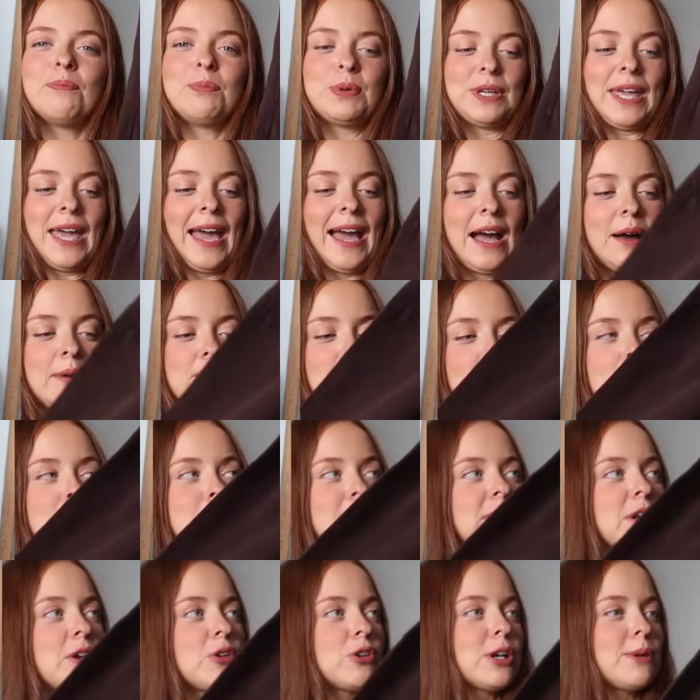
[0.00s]
But yeah, I'm
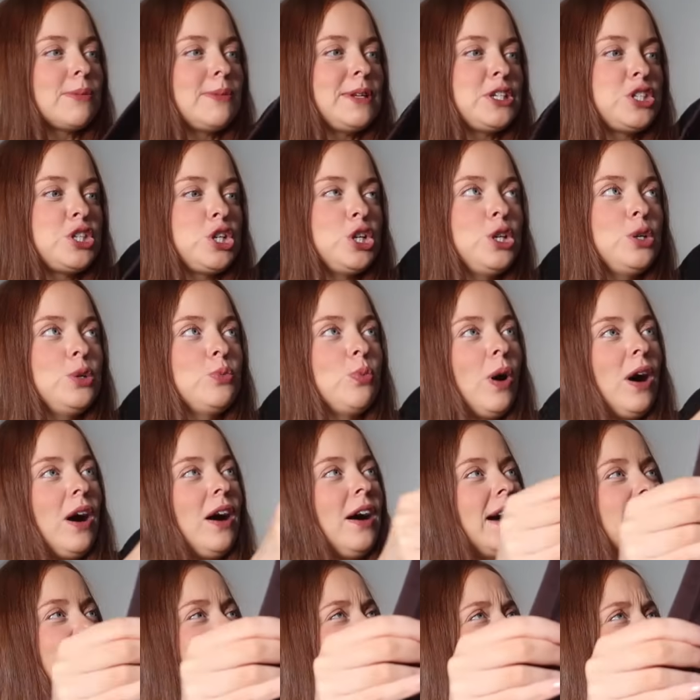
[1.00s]
hoping they're not going to be too
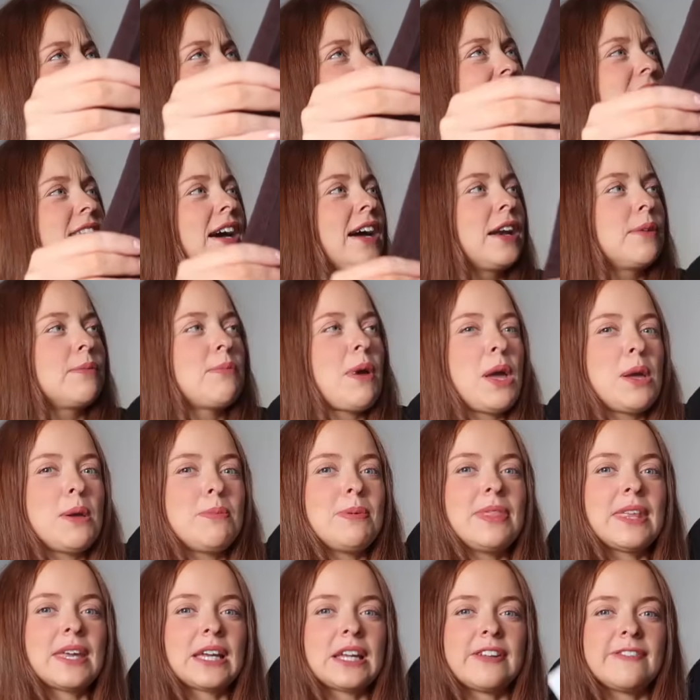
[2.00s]
wide either, and I'm
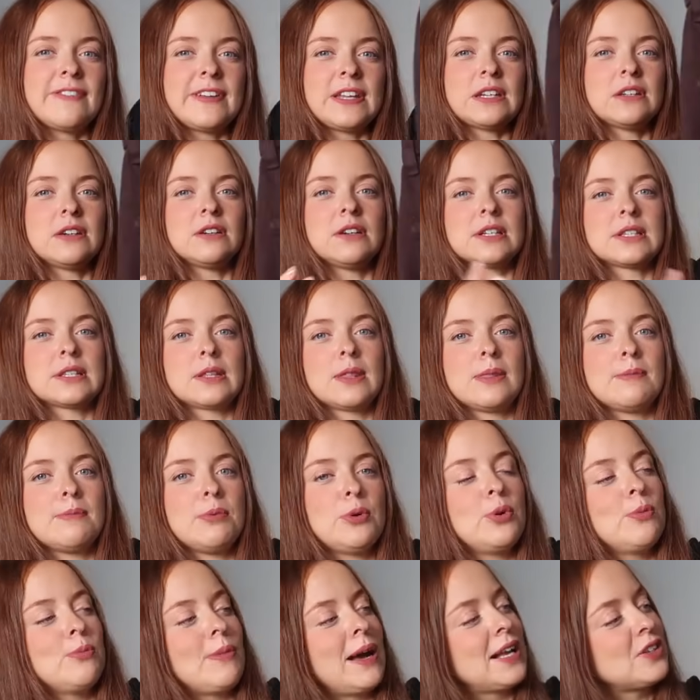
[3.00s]
hoping they're going to fit nice on the
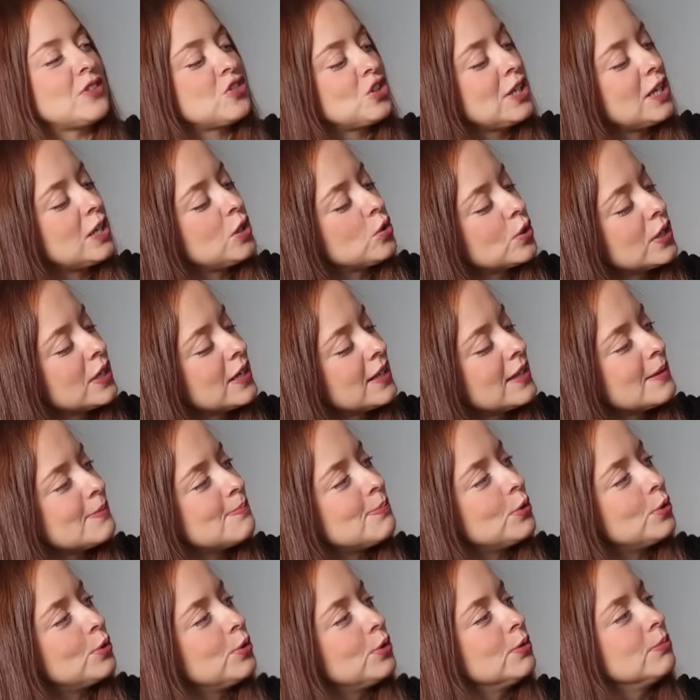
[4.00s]
bum. Actually, looking at the
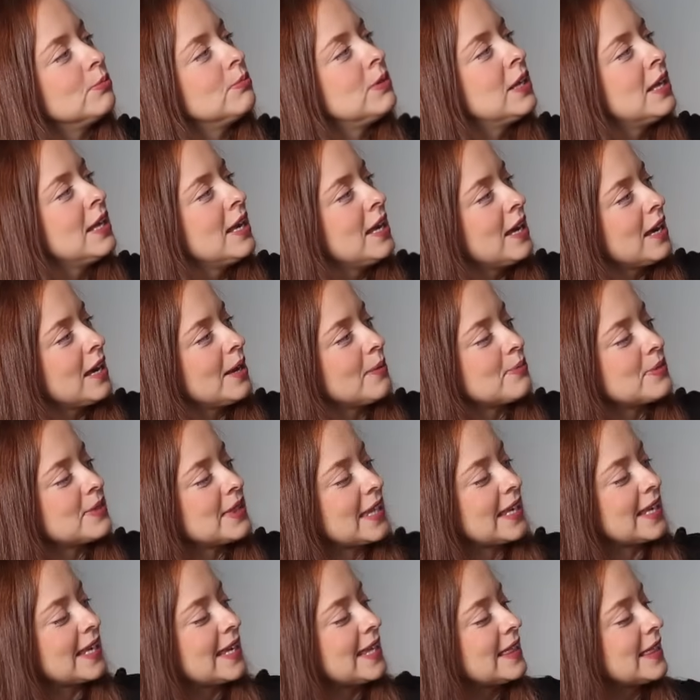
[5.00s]
bum, I'm
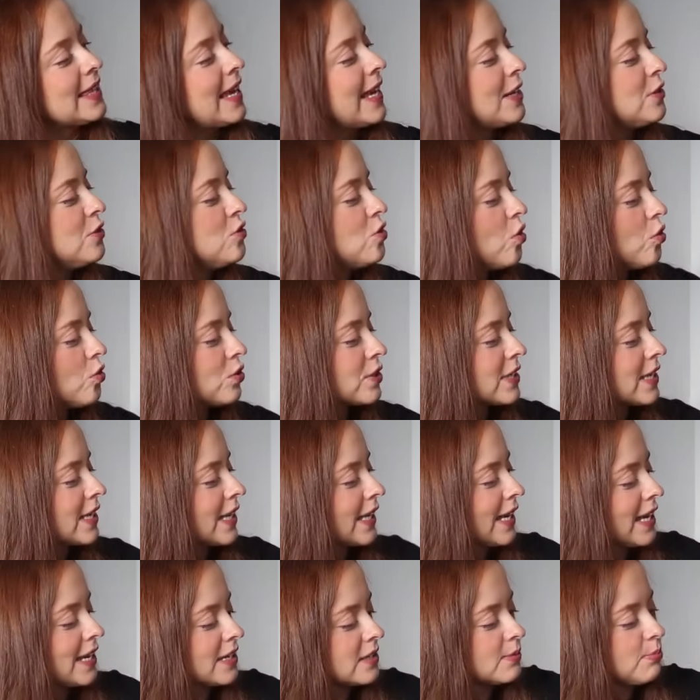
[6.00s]
thinking they're not going
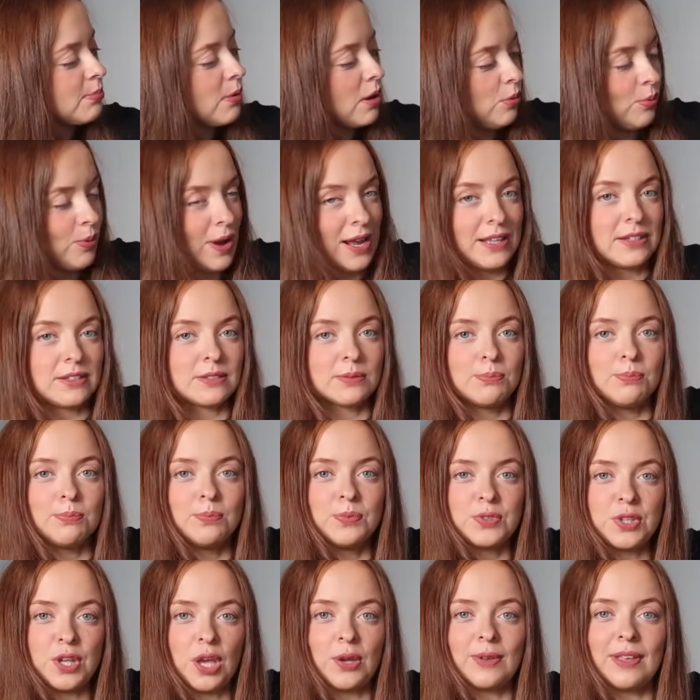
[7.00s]
to get to my waist.
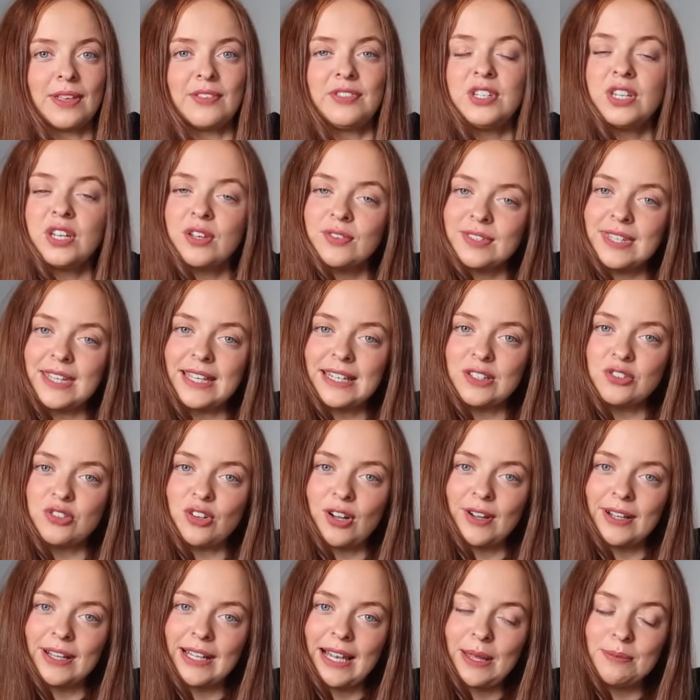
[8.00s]
So if you don't see any
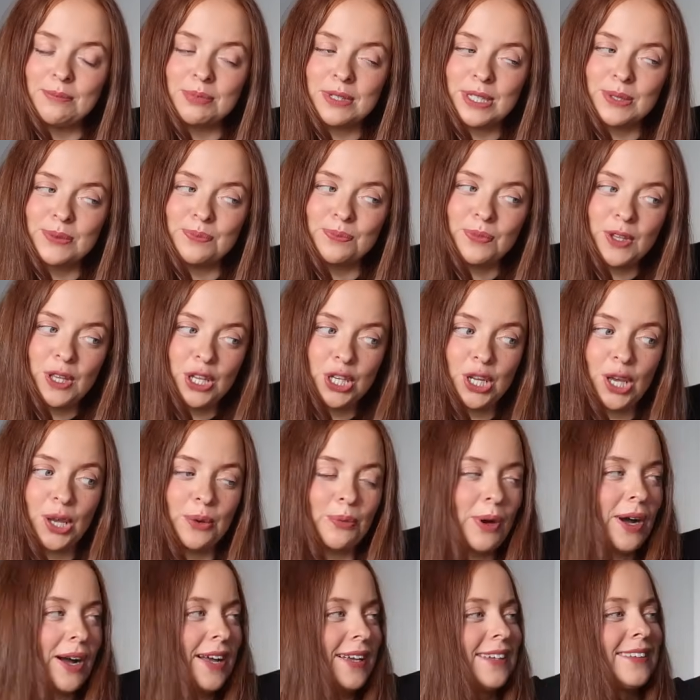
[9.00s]
trial clips, you know
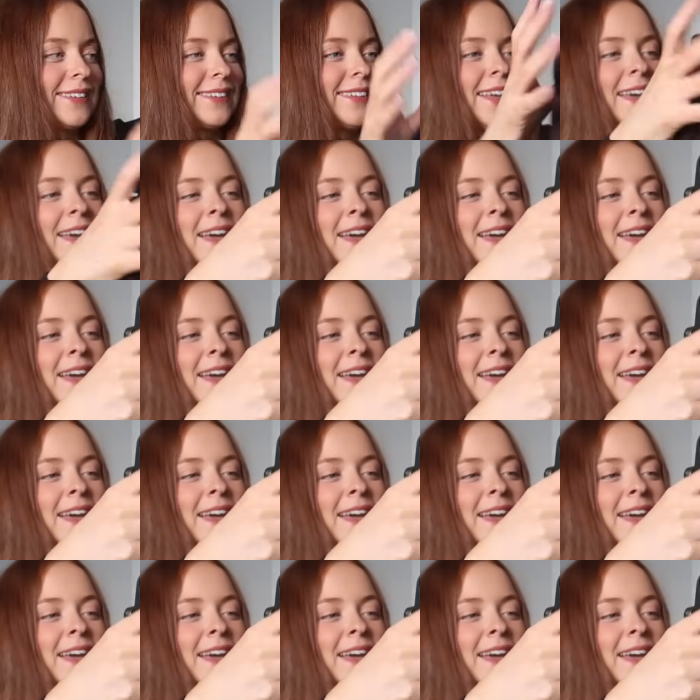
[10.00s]
why.